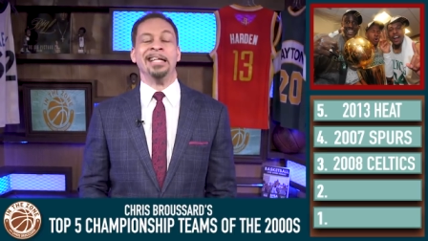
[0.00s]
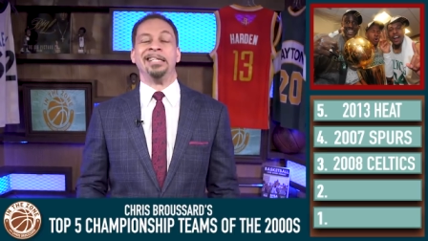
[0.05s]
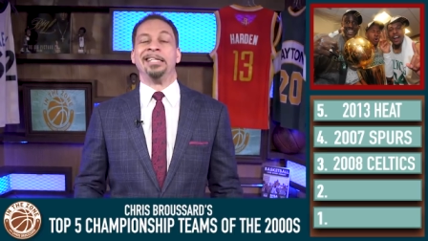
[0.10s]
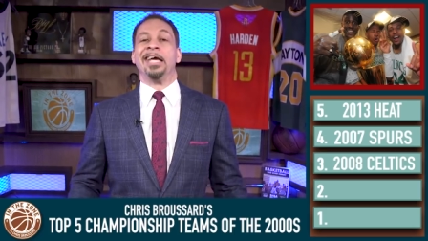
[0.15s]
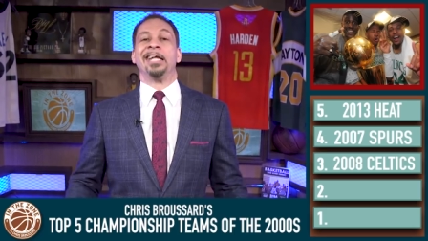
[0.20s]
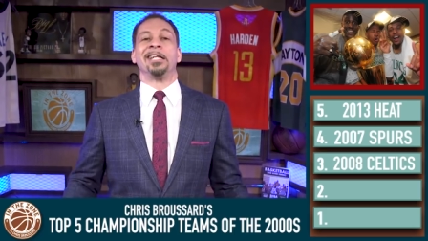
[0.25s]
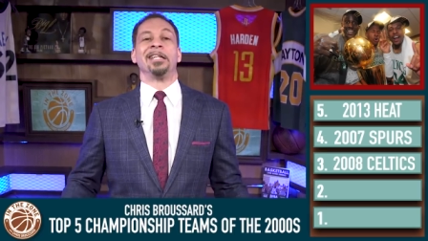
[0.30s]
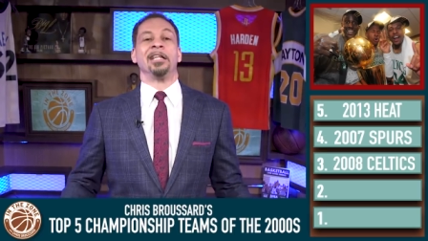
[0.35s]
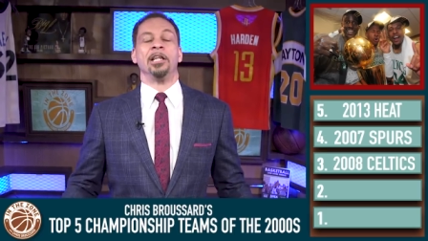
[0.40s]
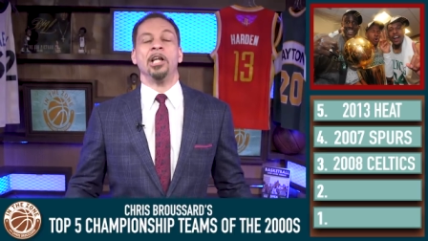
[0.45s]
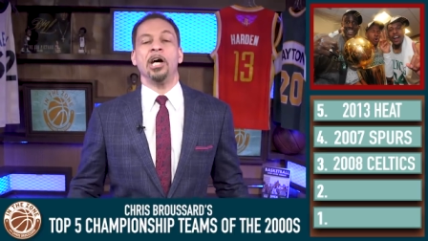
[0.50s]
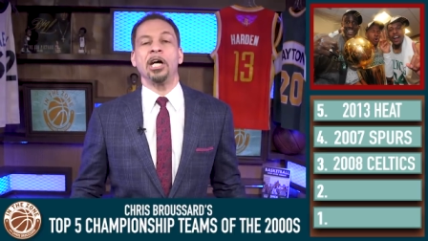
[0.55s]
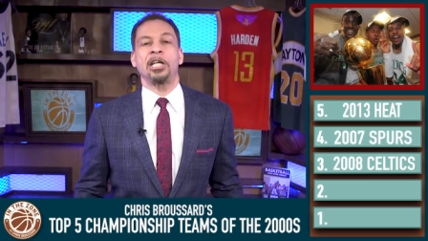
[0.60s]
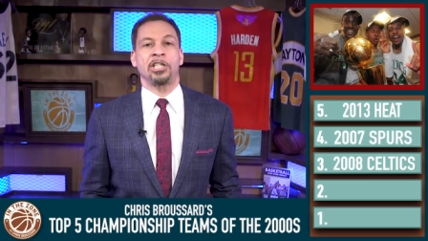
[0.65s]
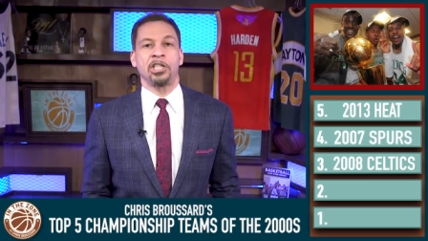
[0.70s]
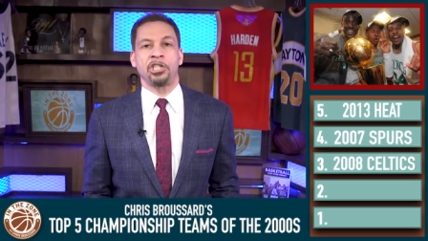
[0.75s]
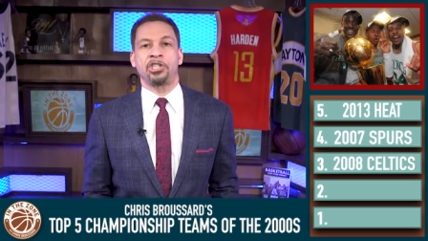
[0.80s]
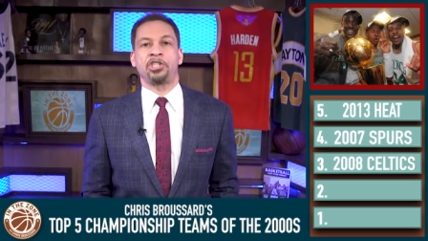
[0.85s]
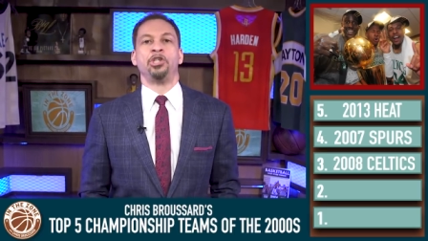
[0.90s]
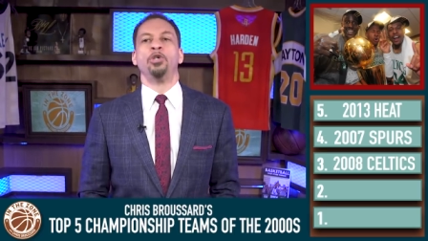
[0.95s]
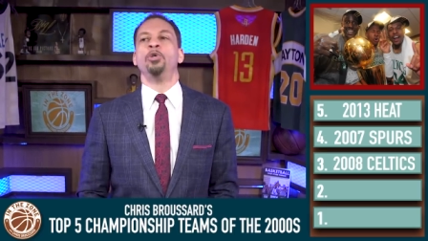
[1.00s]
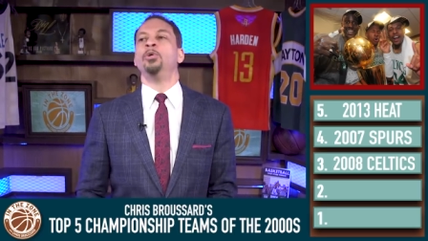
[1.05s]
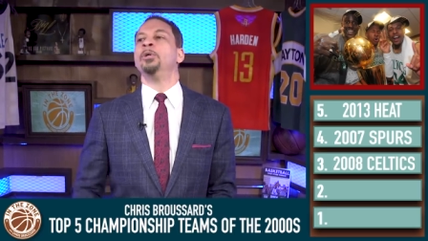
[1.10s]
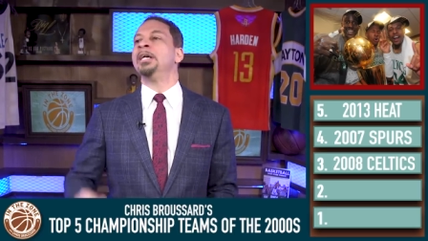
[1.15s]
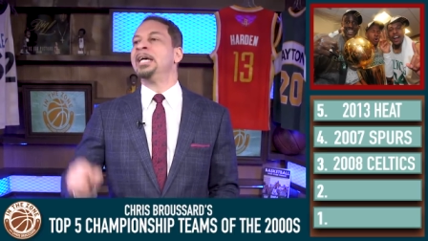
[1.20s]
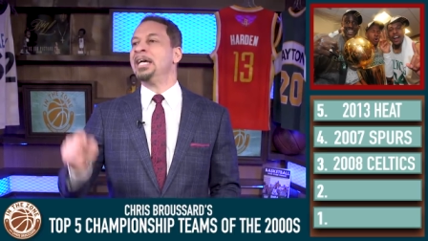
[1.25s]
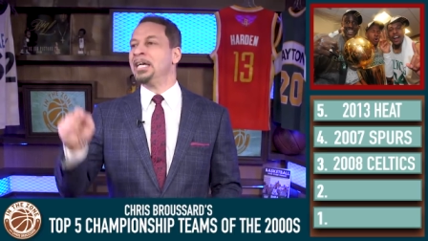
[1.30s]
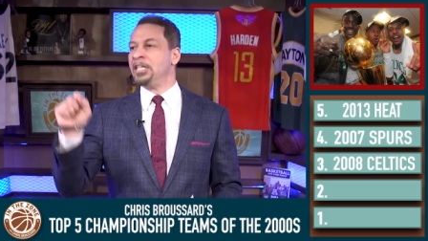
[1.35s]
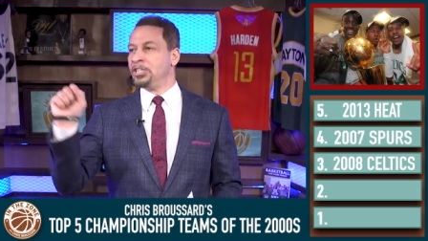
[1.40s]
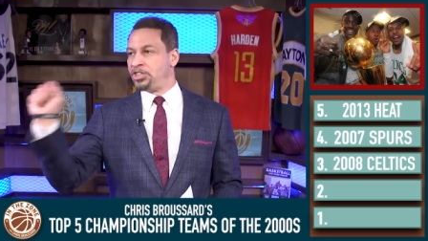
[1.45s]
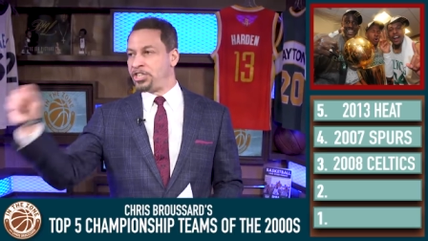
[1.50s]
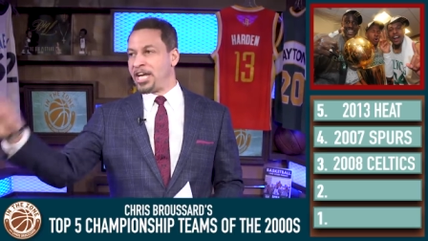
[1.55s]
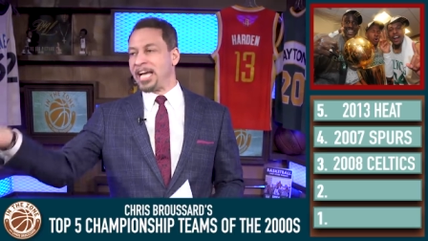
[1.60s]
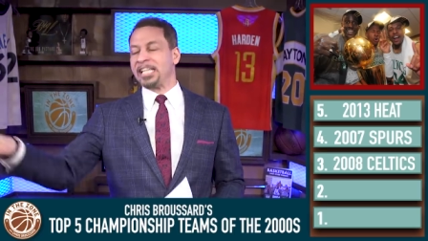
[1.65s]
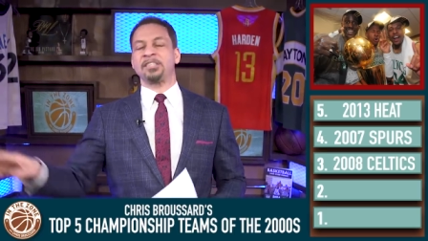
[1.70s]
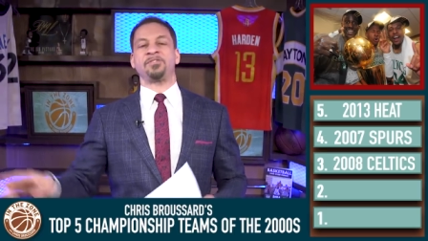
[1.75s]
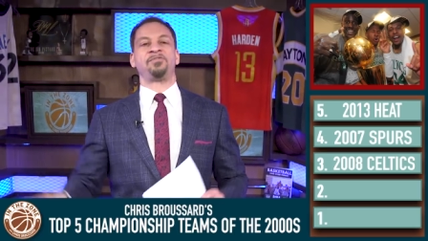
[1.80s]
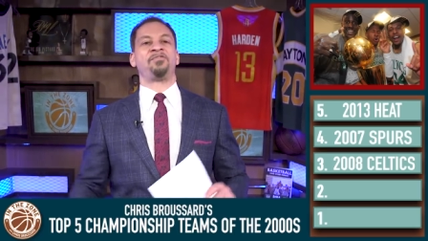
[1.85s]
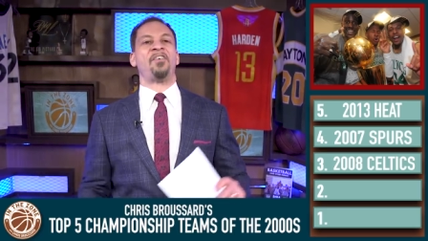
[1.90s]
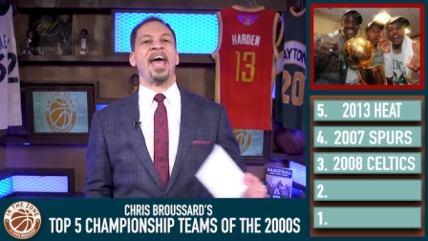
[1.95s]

didn't look to shoot, just